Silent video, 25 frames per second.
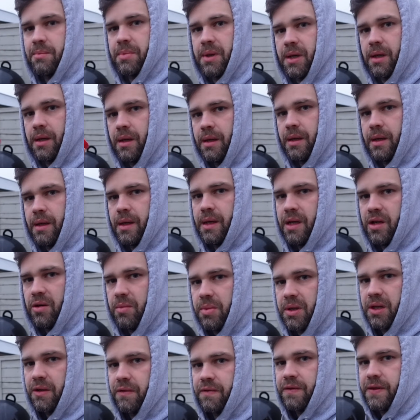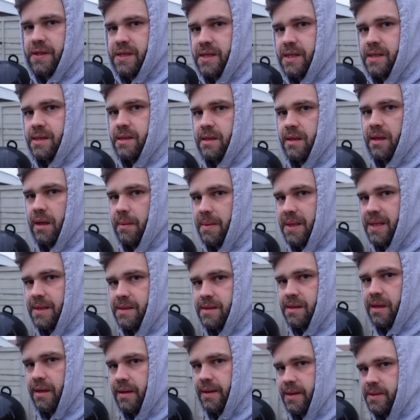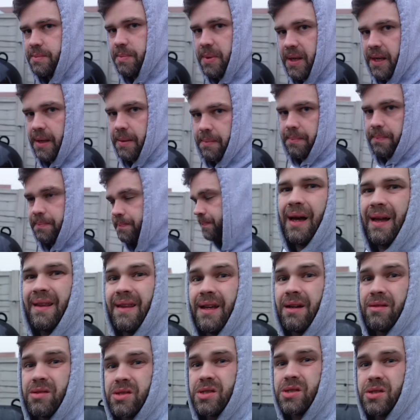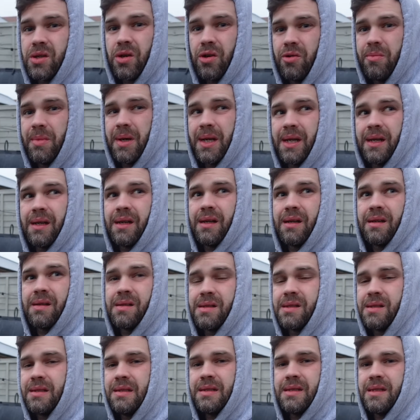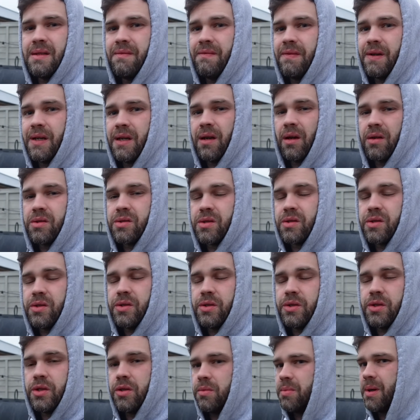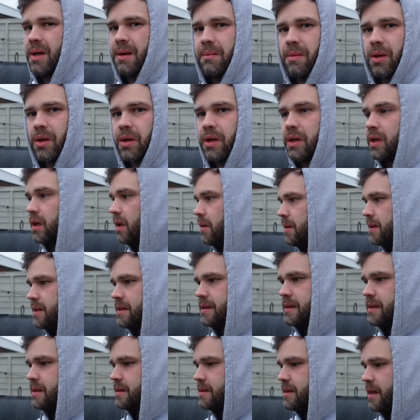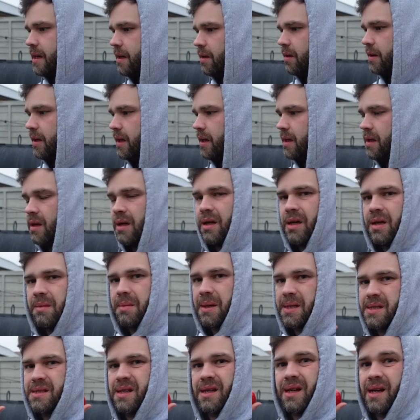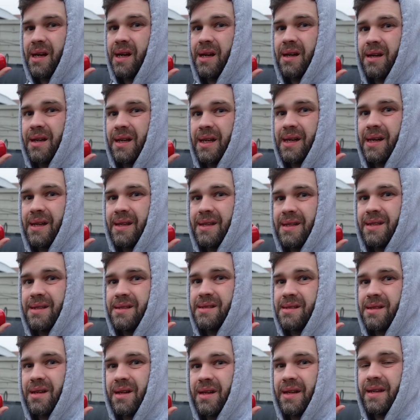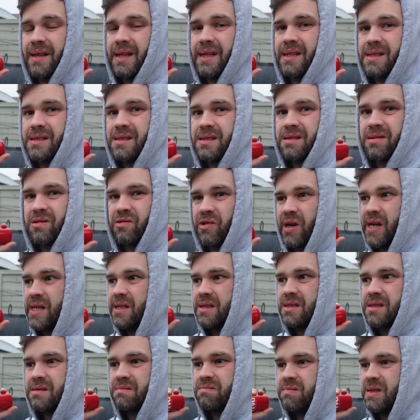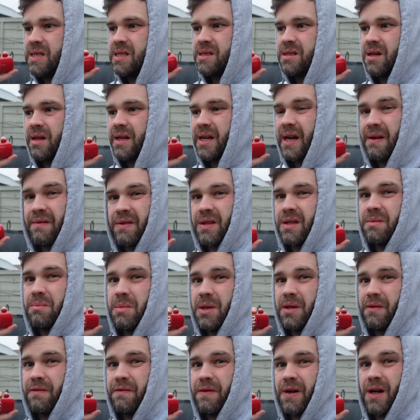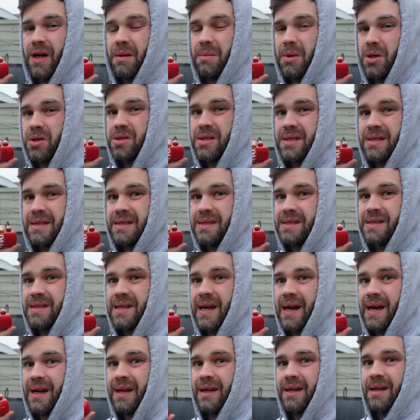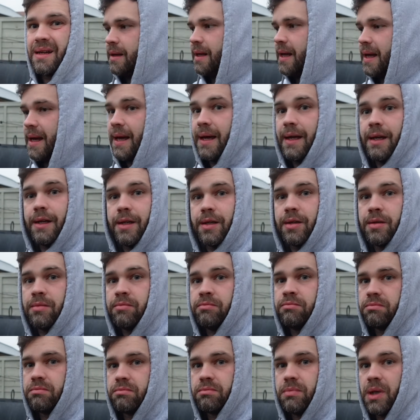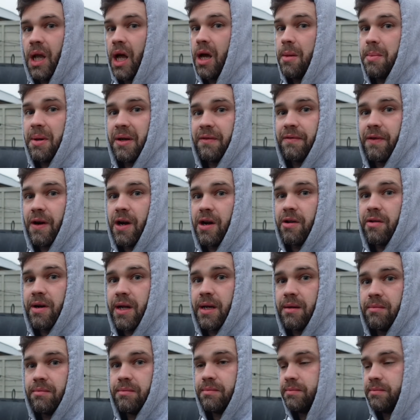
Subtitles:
but it'll be good for seasoning up the inside of this pit. And there are so many seasoning videos on YouTube. I'm not going to go into detail on it. Basically going to get the inside of this, grates inside, everything but the firebox and the stack, and light a big fire in it.